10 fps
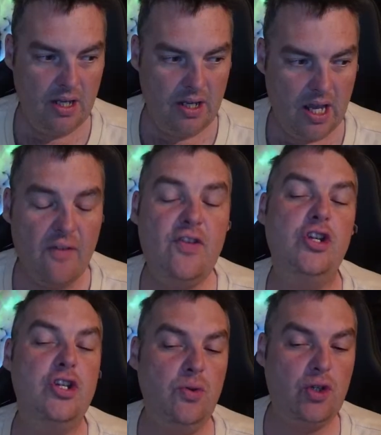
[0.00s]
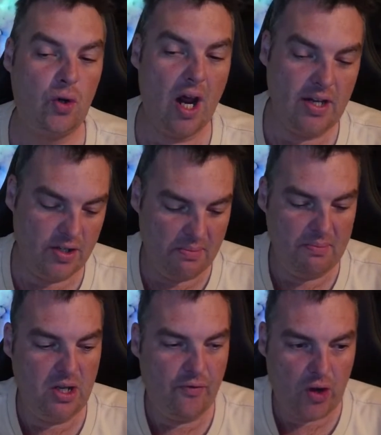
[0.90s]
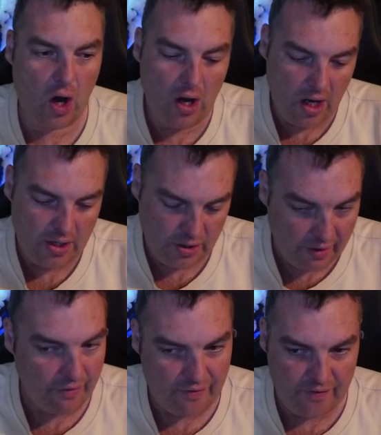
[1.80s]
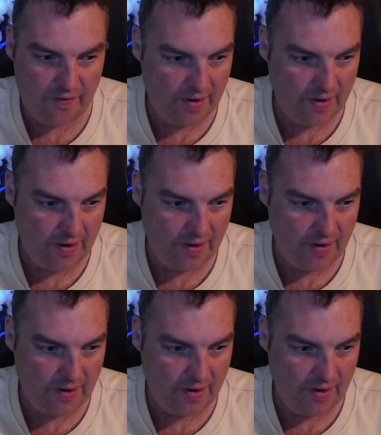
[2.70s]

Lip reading: if you do trade them, you've got enough